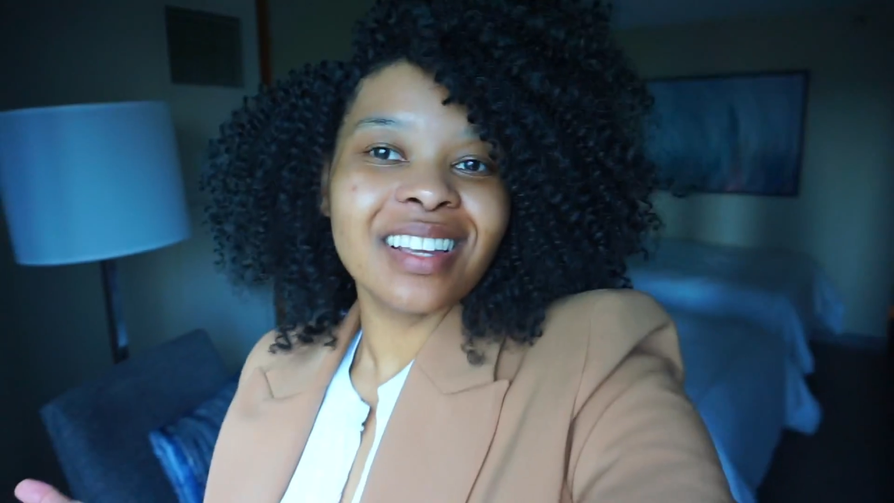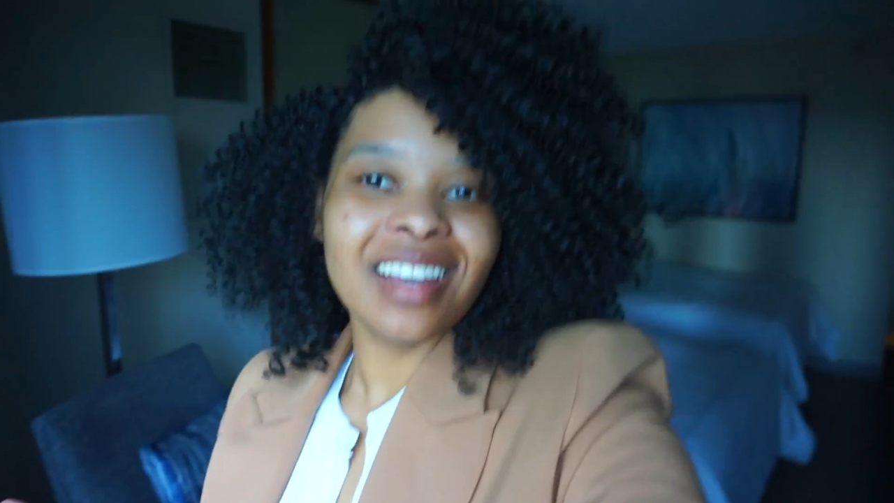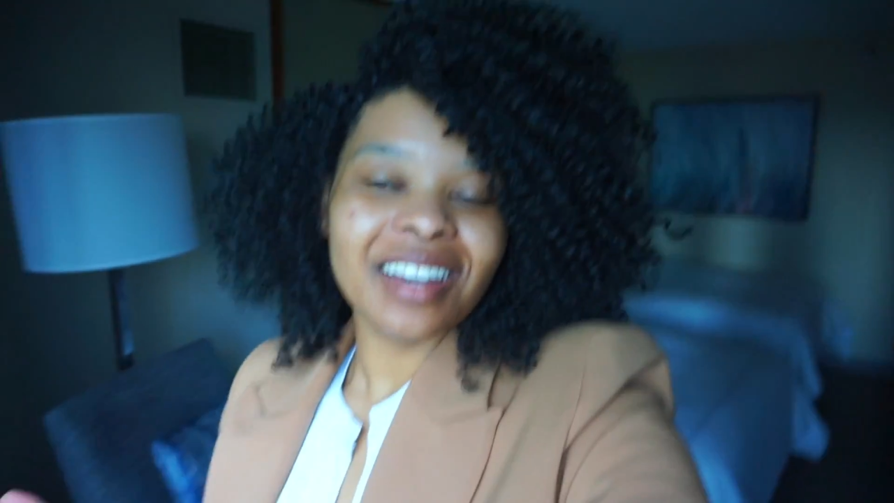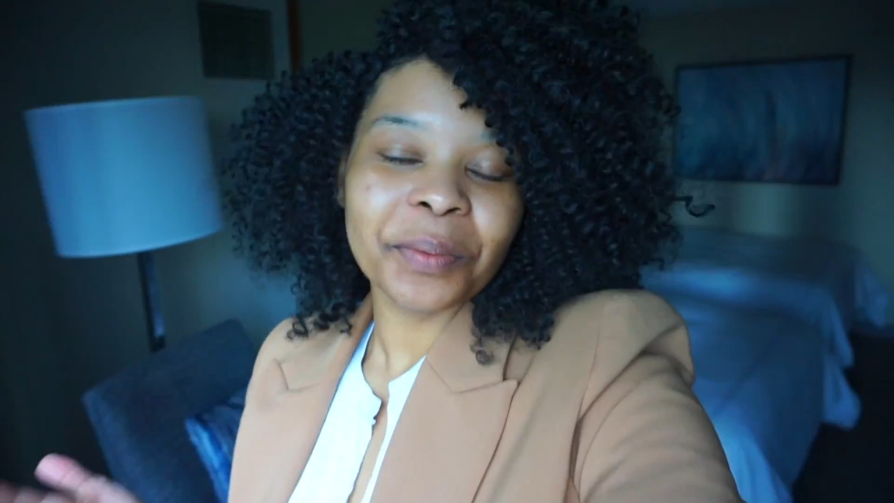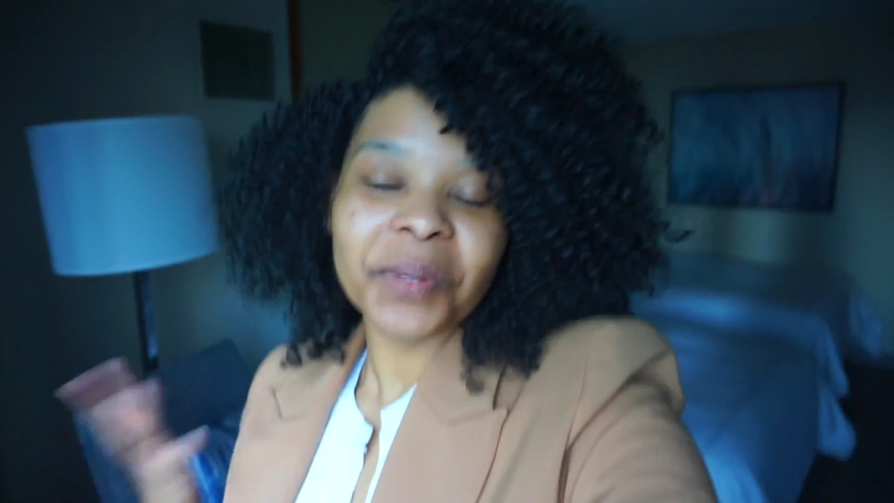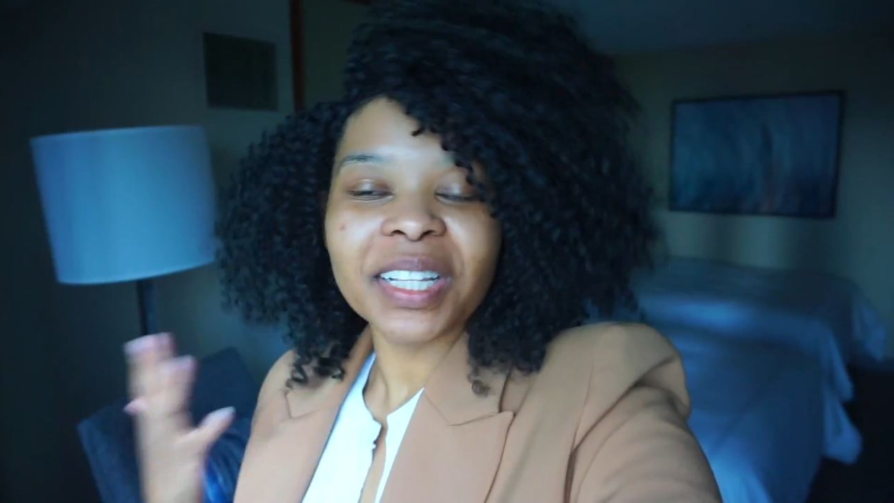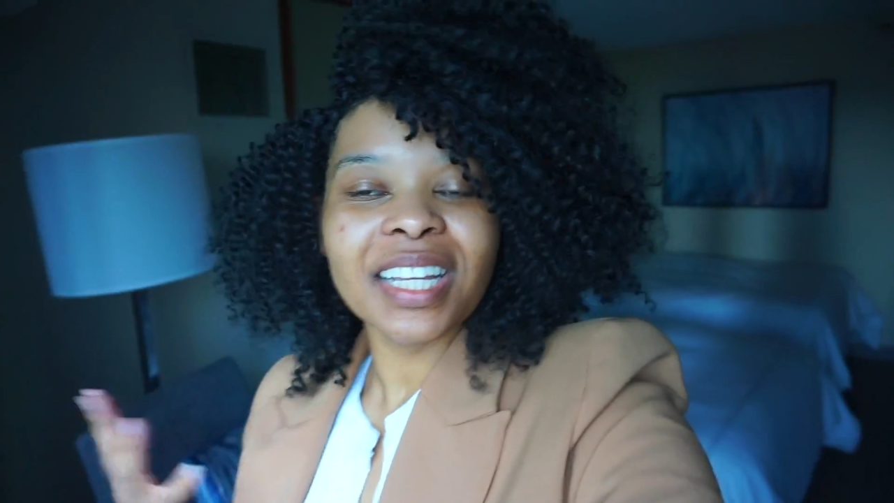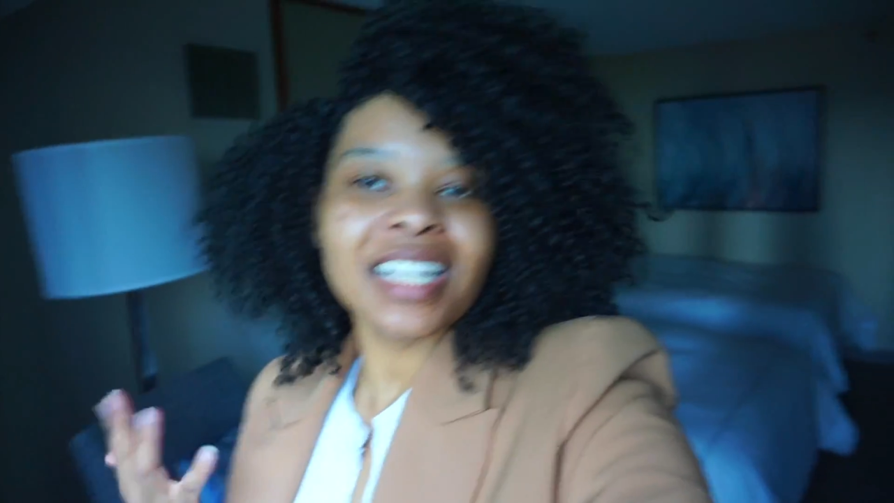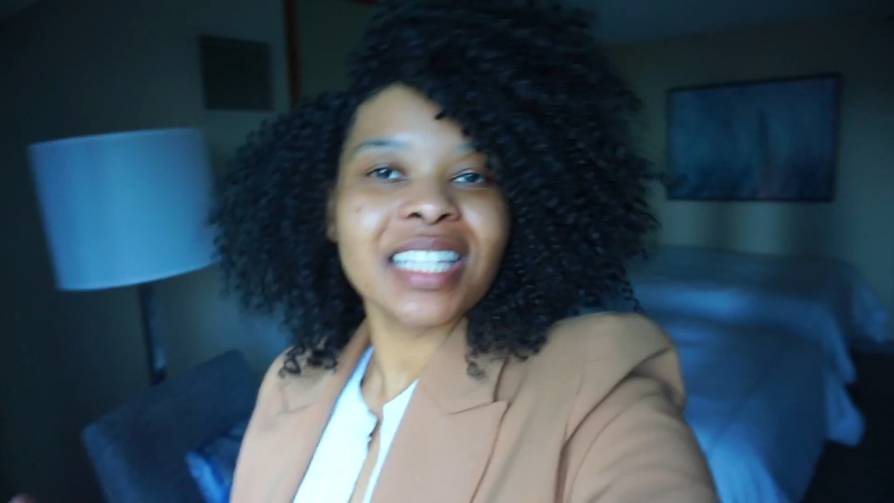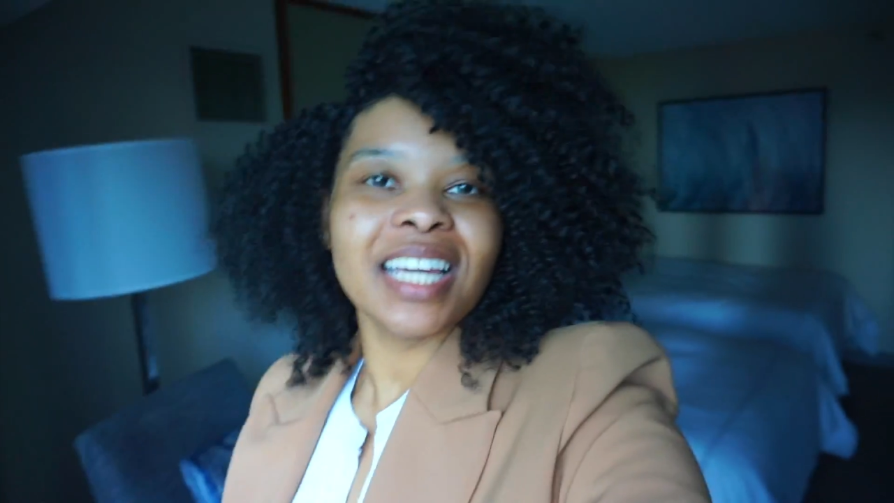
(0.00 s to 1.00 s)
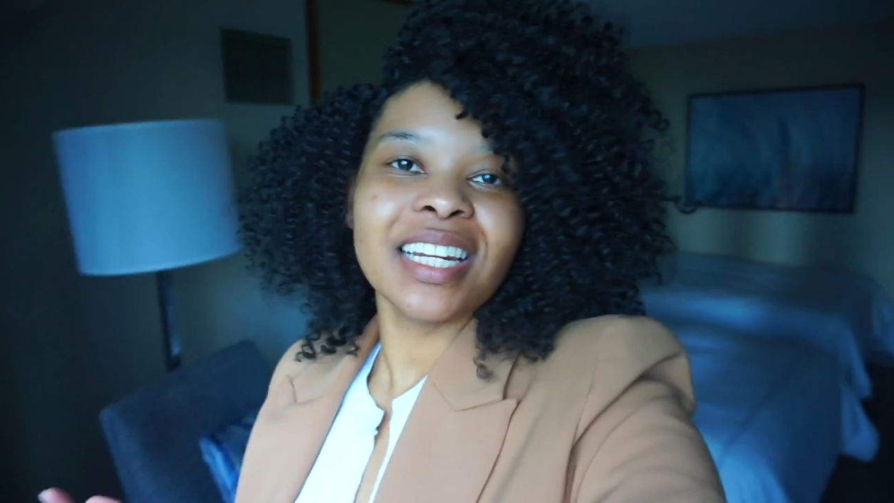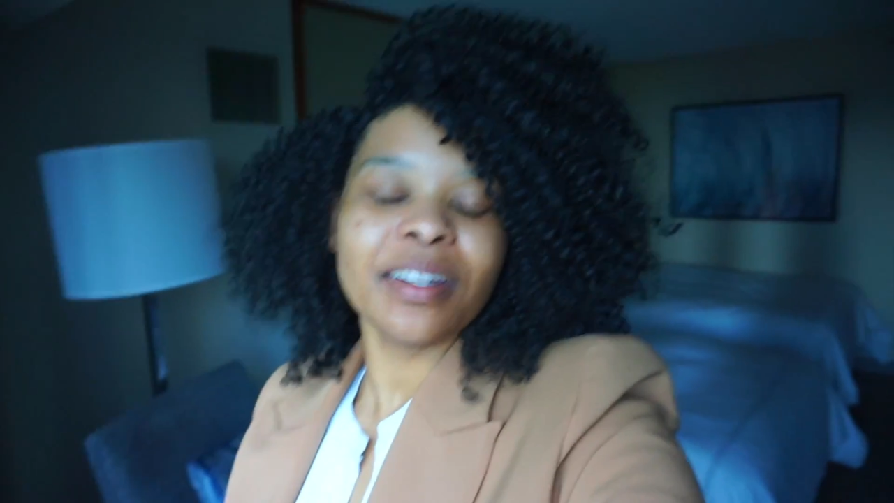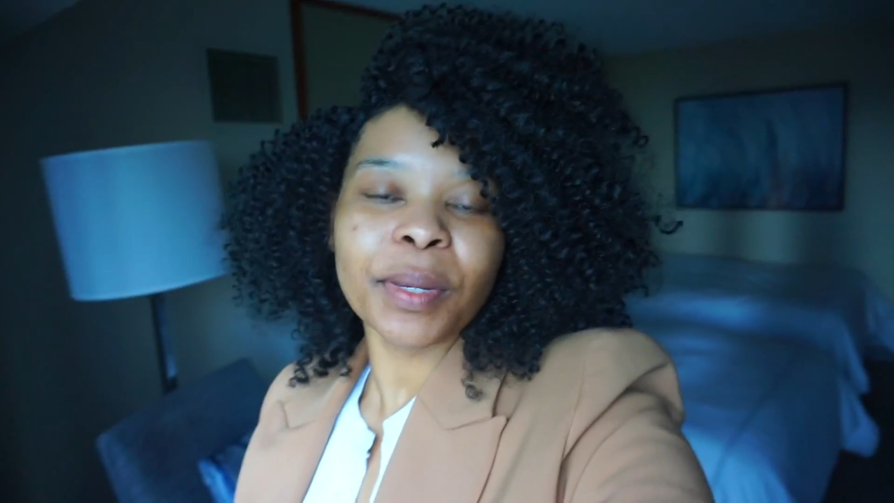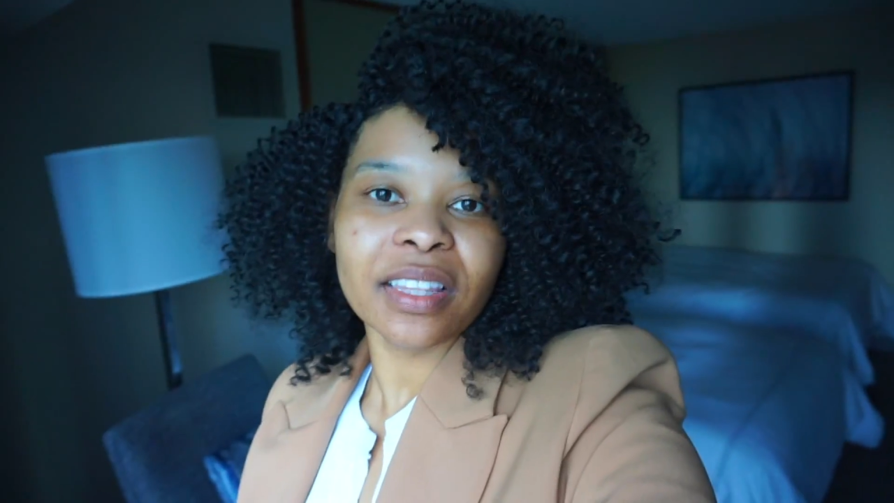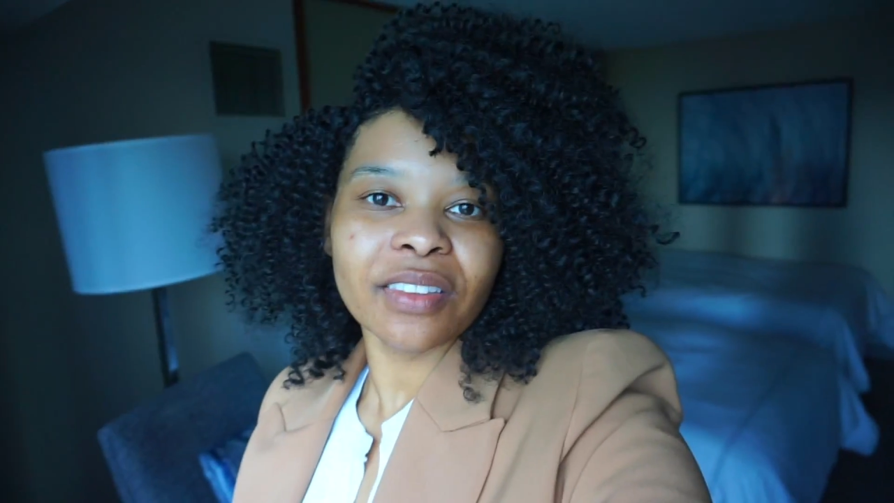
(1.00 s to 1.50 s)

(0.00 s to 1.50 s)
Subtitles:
I'm really excited about the